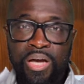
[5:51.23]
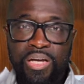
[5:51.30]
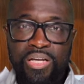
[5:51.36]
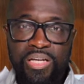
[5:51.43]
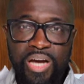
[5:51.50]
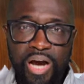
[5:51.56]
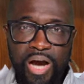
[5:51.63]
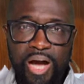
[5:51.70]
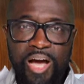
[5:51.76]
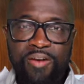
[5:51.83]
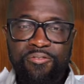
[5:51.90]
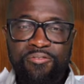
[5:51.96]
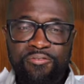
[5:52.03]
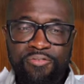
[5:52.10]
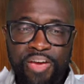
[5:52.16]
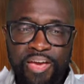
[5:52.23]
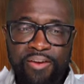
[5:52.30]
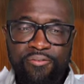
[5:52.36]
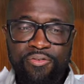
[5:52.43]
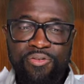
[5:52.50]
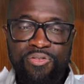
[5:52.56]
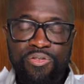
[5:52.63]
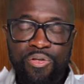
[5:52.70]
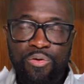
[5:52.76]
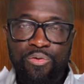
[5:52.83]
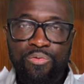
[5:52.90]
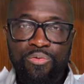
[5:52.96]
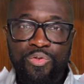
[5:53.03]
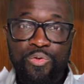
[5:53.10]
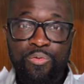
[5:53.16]
God favors
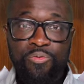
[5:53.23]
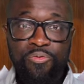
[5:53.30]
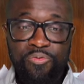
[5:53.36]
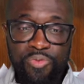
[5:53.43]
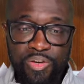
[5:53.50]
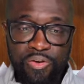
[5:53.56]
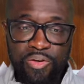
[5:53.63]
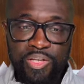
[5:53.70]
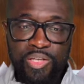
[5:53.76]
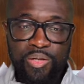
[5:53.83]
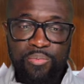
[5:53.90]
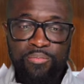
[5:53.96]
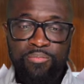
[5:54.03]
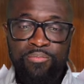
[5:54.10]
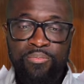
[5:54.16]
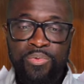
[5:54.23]
those who fear Him.